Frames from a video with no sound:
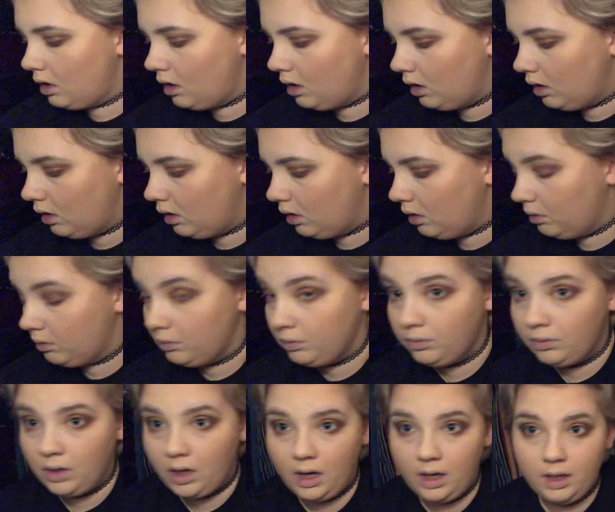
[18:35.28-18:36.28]
All
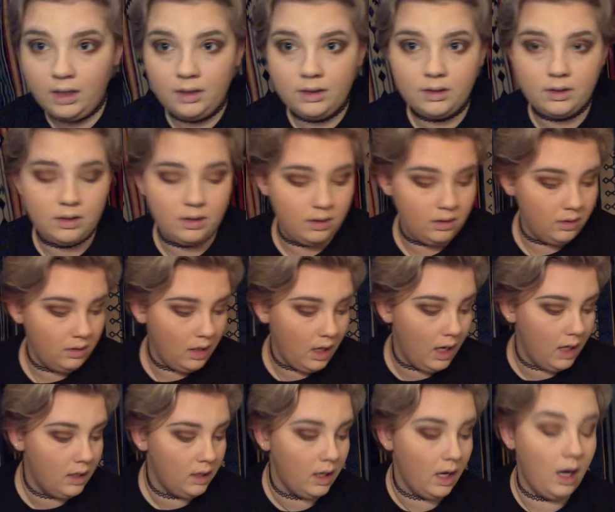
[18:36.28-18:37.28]
right,
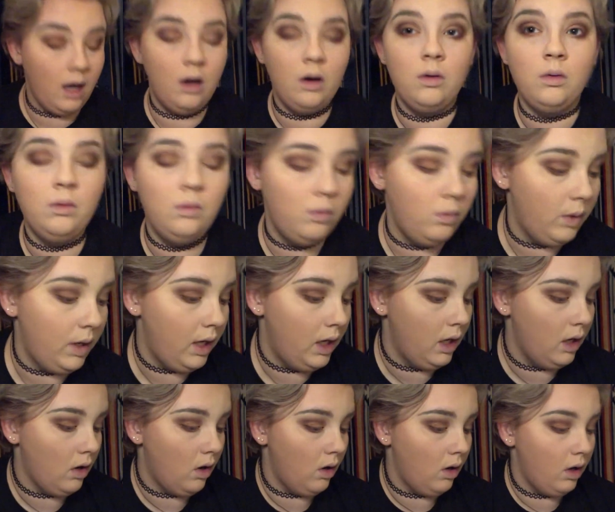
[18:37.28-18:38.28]
and now
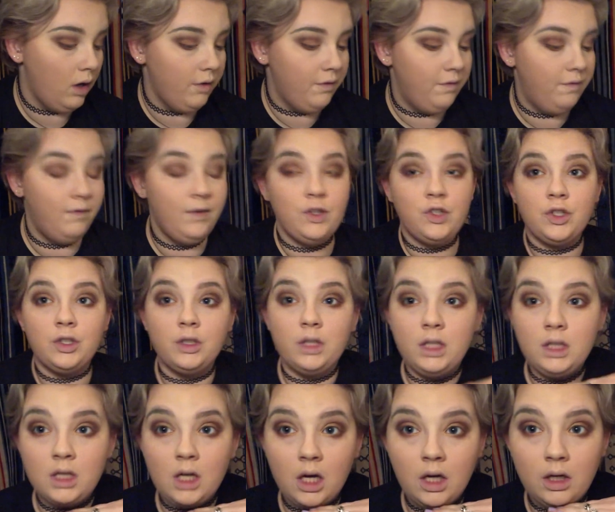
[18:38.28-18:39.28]
we are
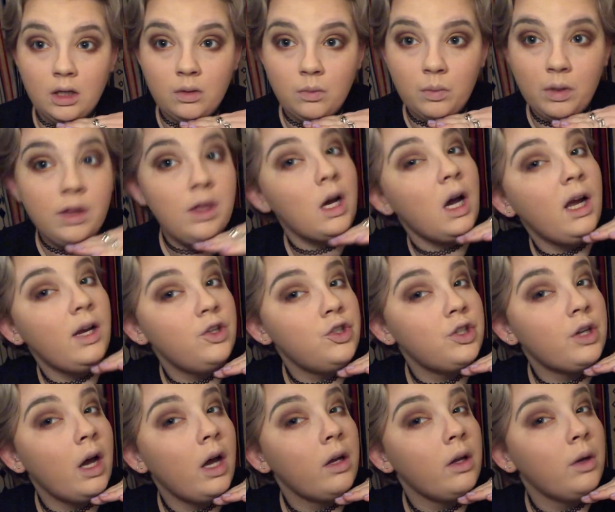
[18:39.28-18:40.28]
officially done with
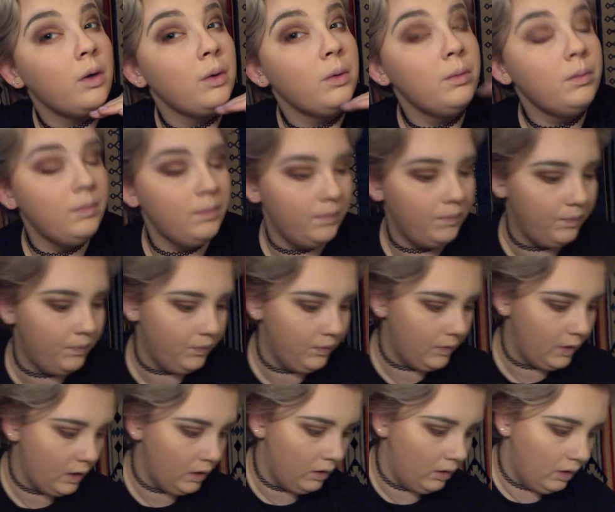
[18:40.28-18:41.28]
eyeshadow,
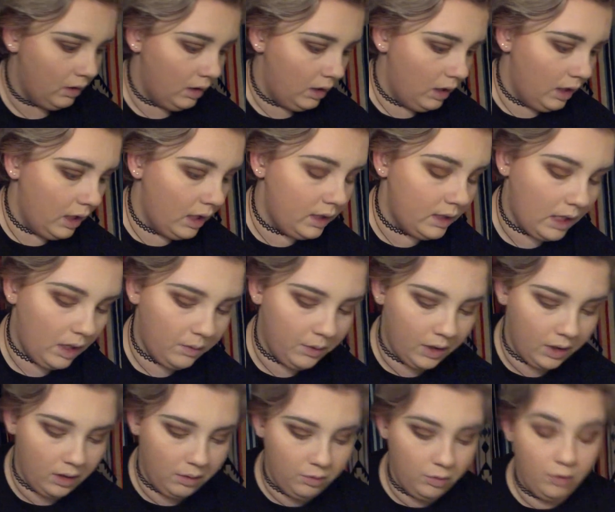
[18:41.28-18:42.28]
and now we're
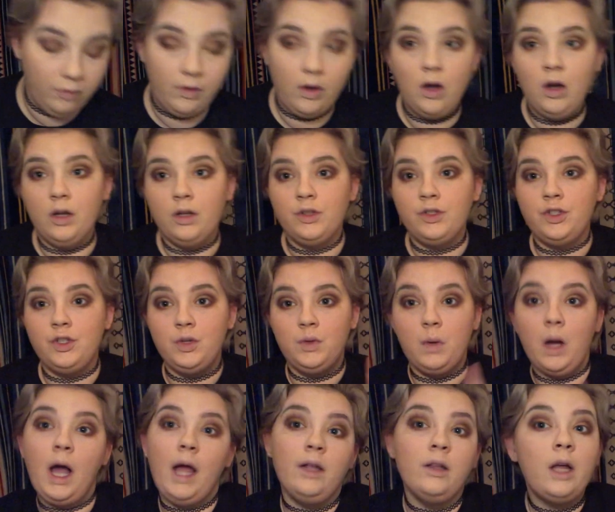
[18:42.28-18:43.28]
going to move on
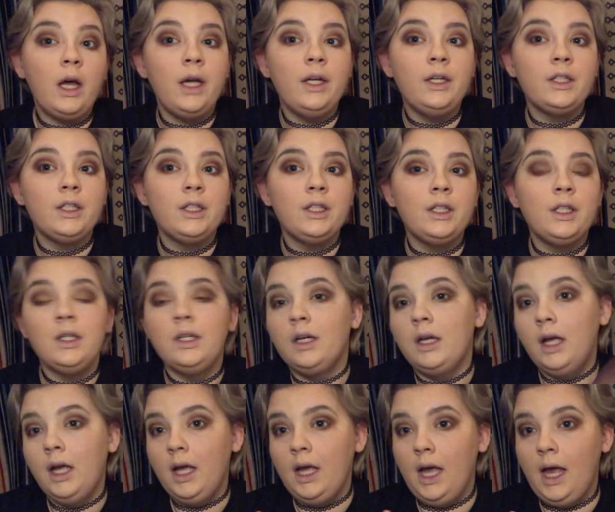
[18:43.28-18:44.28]
to eyeliner
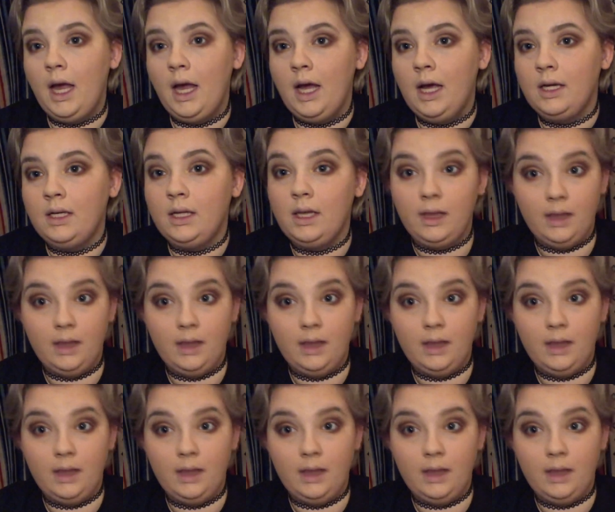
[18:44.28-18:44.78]
and